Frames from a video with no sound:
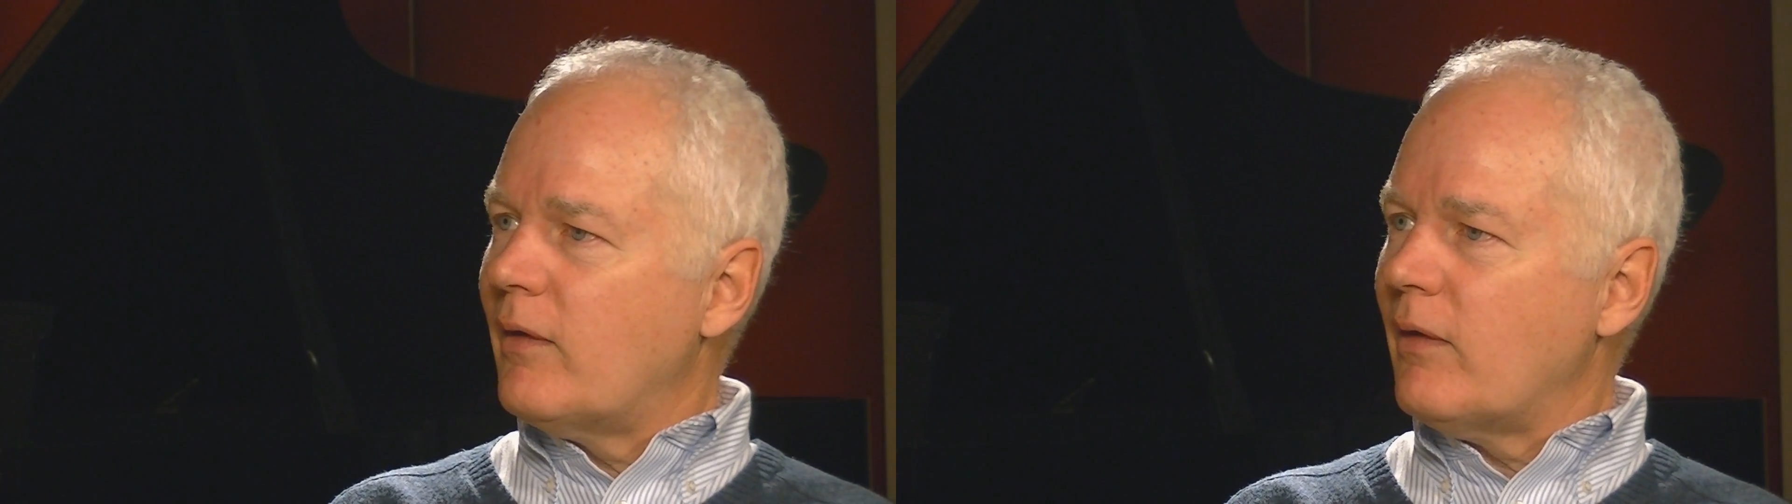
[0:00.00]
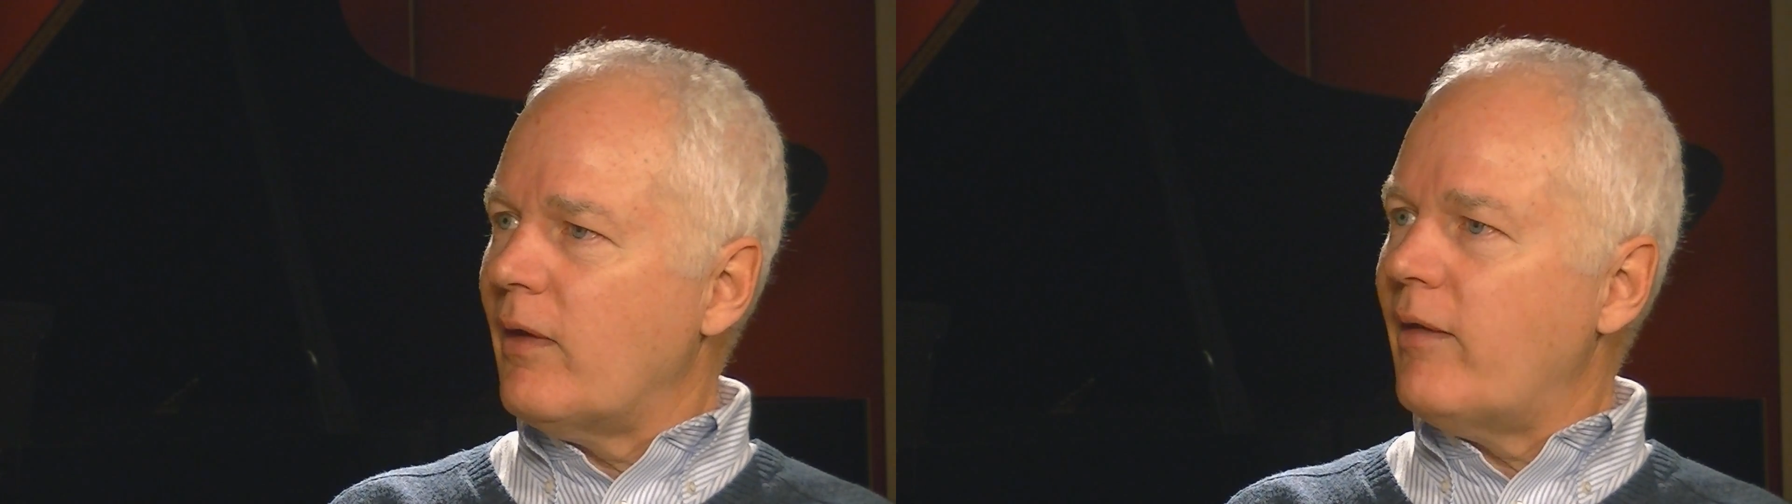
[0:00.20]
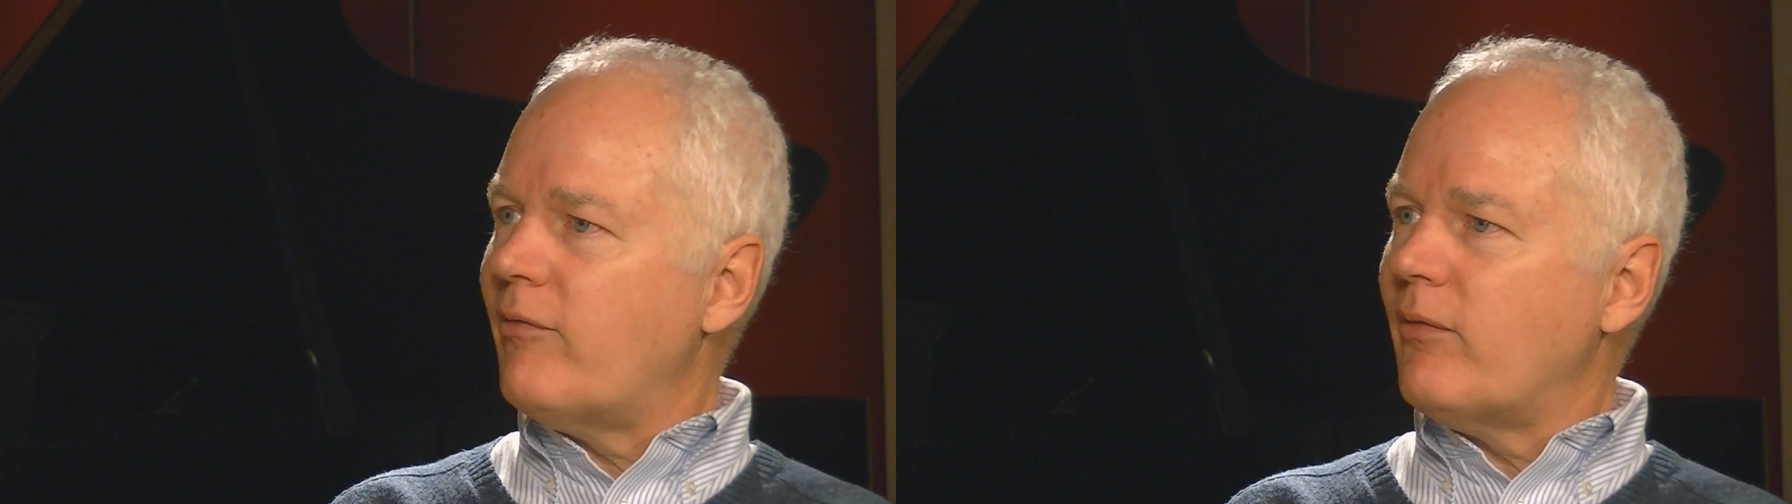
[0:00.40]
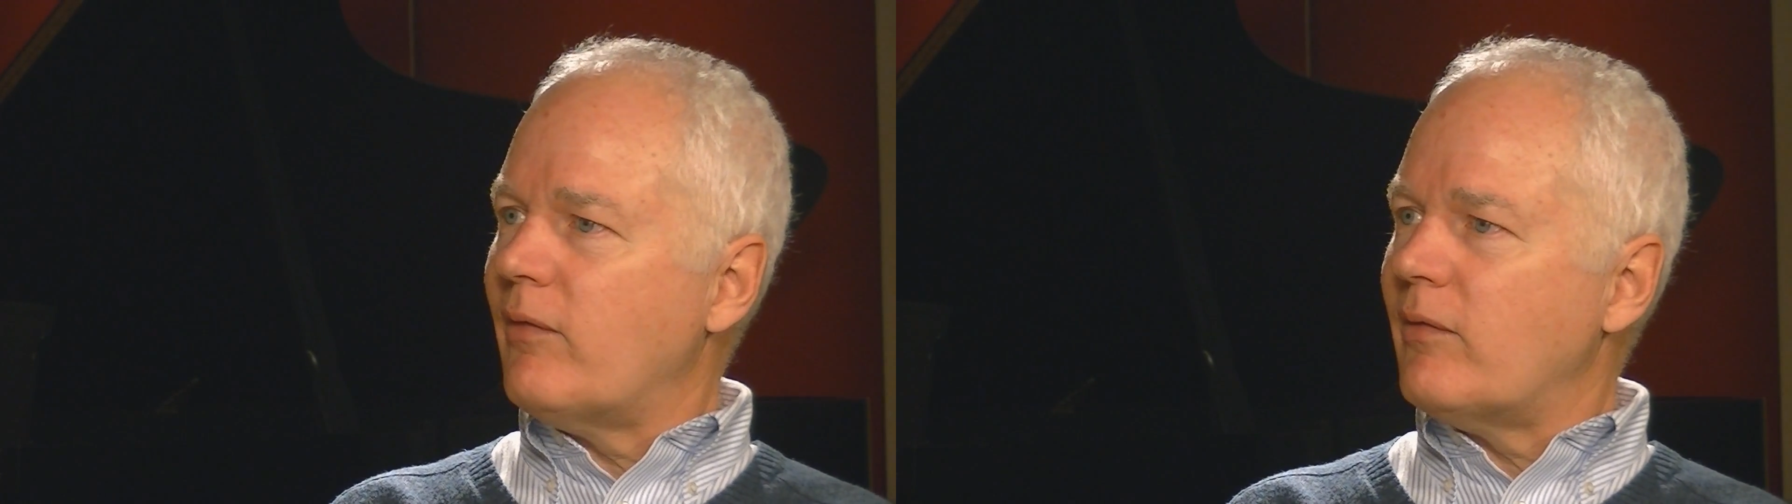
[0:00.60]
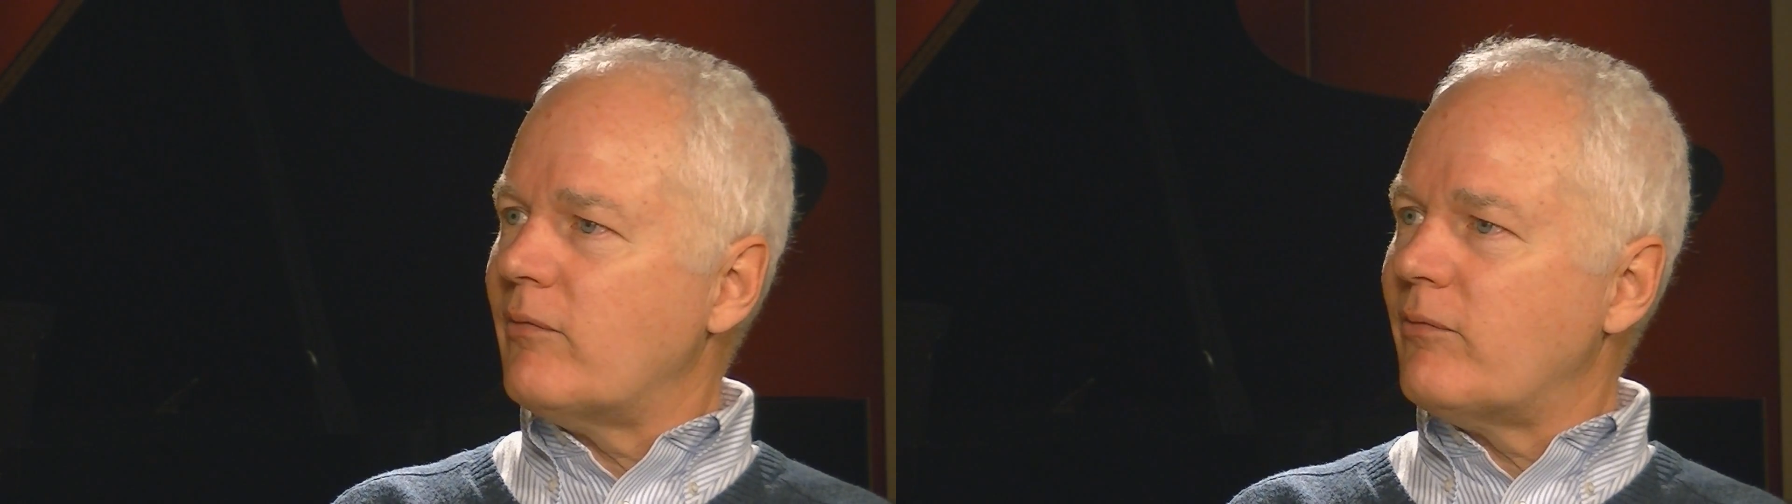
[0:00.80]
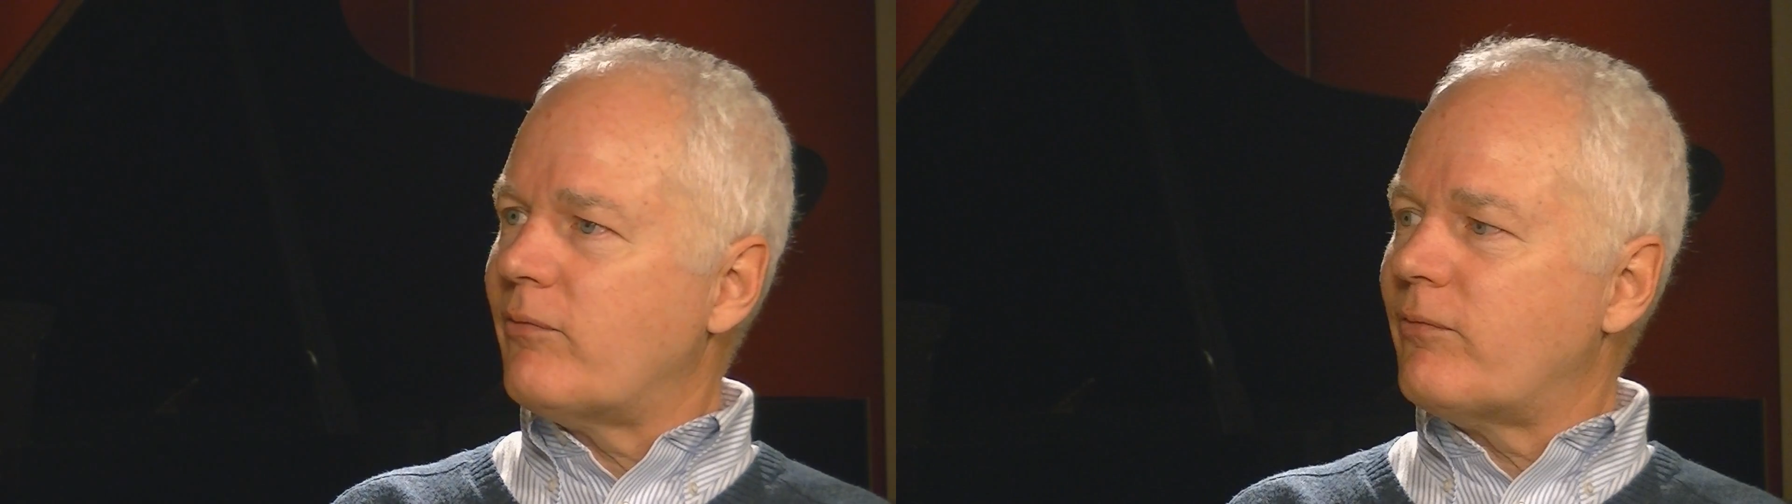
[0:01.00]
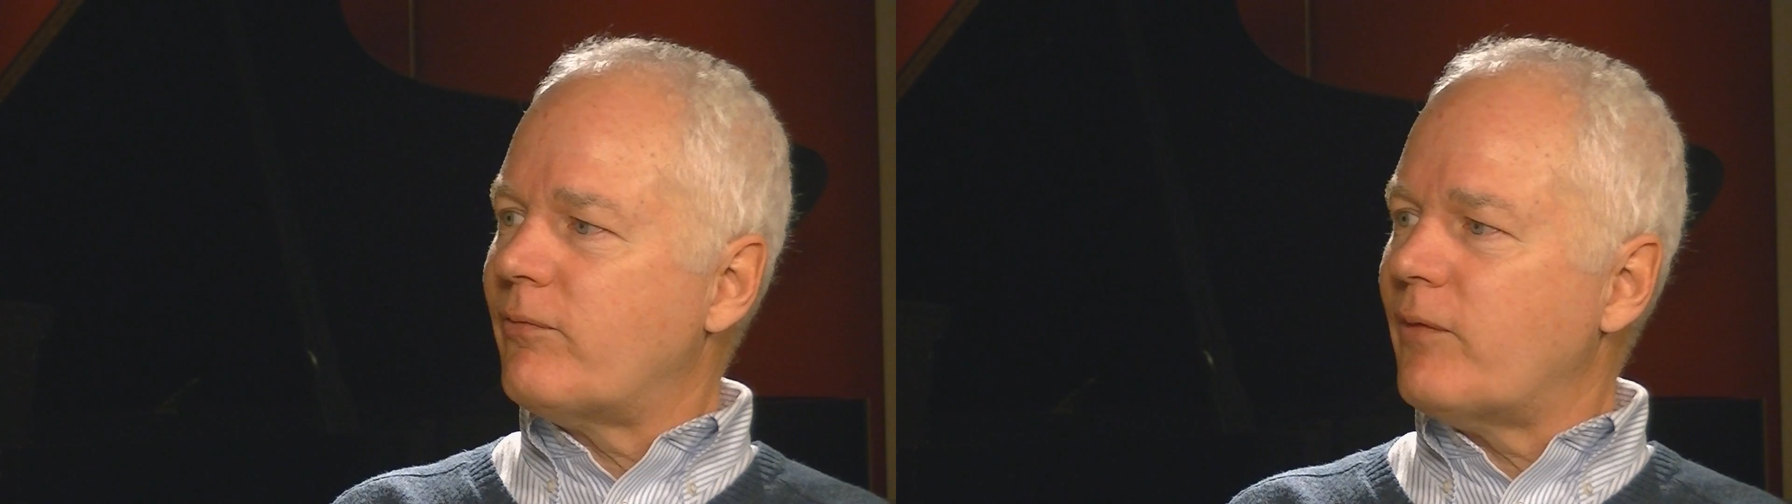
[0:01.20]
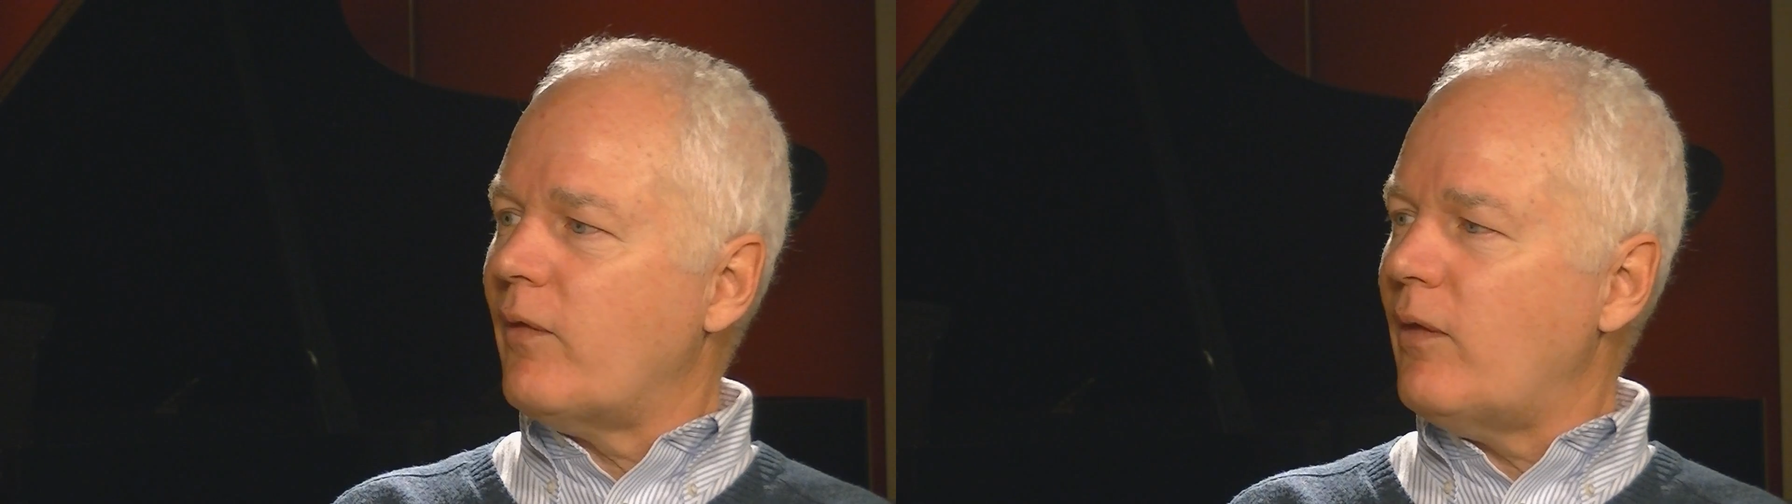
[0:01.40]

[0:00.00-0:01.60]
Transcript: level for the